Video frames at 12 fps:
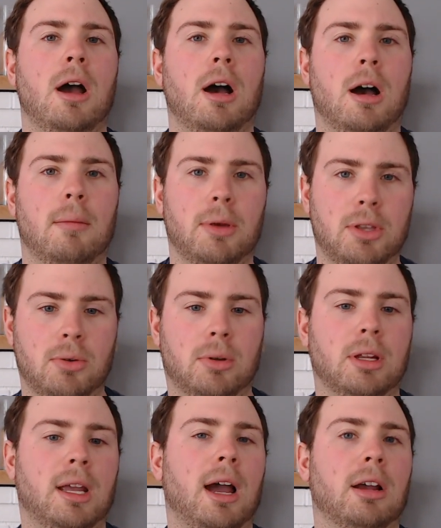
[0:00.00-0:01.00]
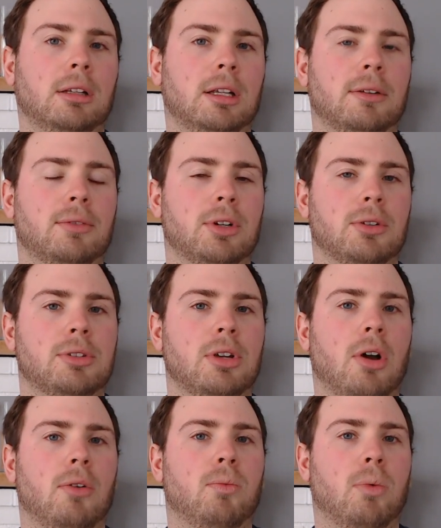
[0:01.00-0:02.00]
but you can calculate it for
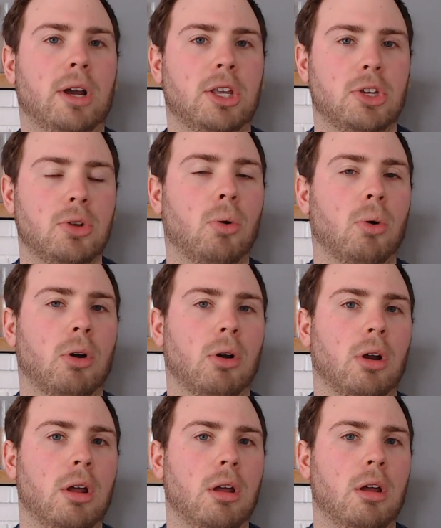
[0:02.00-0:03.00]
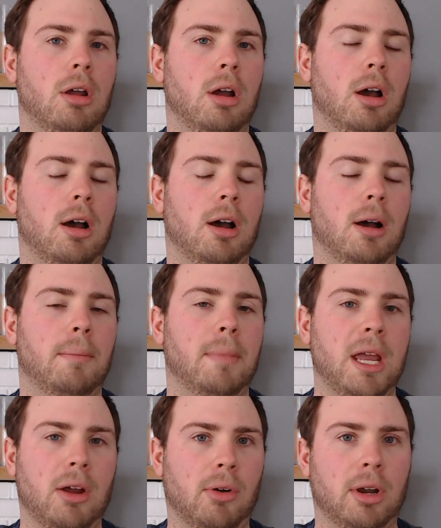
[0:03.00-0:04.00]
yourself what your
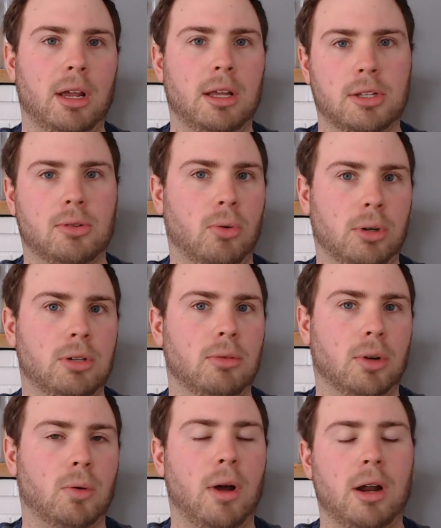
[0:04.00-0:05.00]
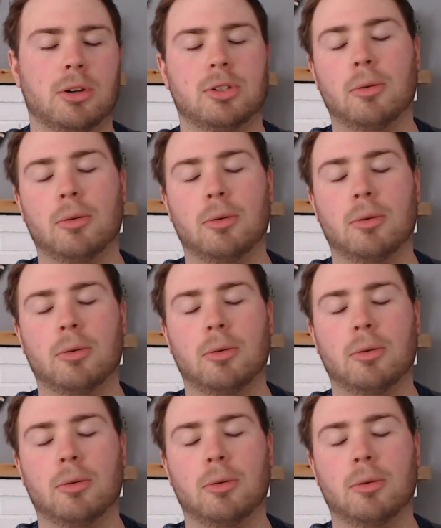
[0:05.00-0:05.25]
area is going to require.